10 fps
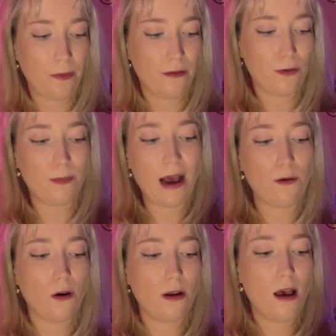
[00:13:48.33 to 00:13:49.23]
From
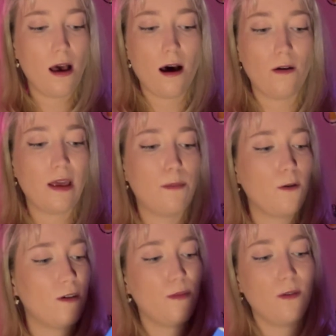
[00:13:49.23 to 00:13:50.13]
now on, I'll keep
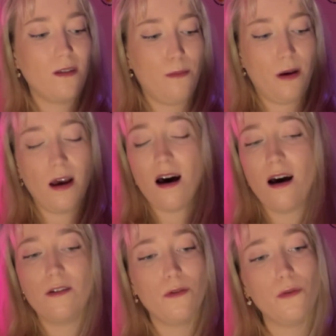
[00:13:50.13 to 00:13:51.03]
Christmas in my
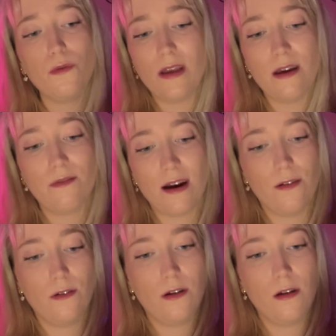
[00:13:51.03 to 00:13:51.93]
heart all year
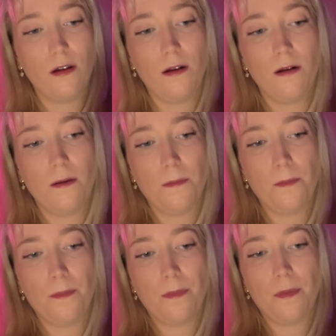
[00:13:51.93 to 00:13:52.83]
round.
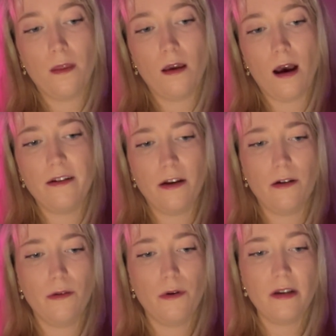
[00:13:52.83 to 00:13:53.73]
I don't
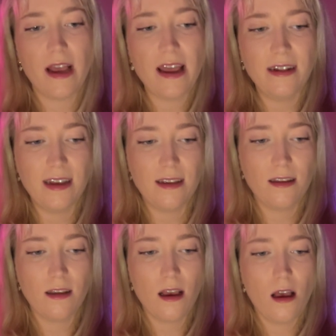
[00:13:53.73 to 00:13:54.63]
know what day it
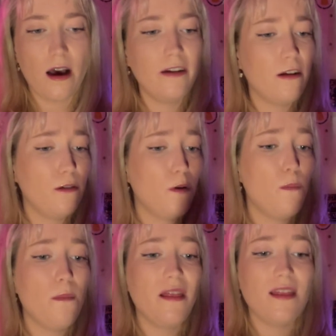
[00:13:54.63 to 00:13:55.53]
is. I don't know what
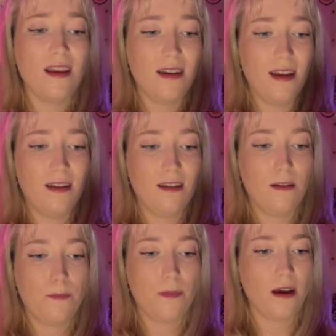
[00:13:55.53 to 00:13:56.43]
month it
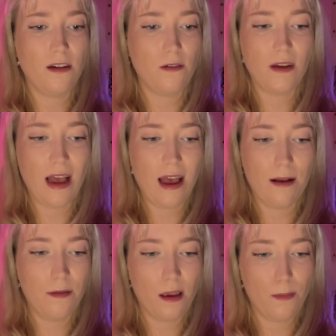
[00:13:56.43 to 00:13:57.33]
is. I don't
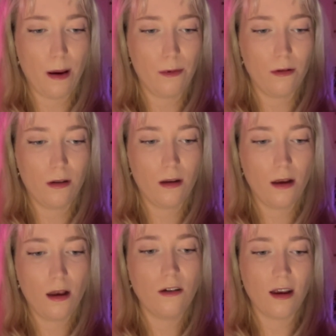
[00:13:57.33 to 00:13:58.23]
care," he babbled.
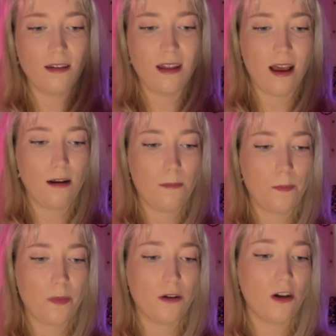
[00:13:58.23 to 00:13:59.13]
Just then,
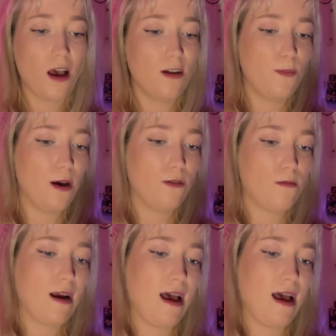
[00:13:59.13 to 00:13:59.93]
the church bells rang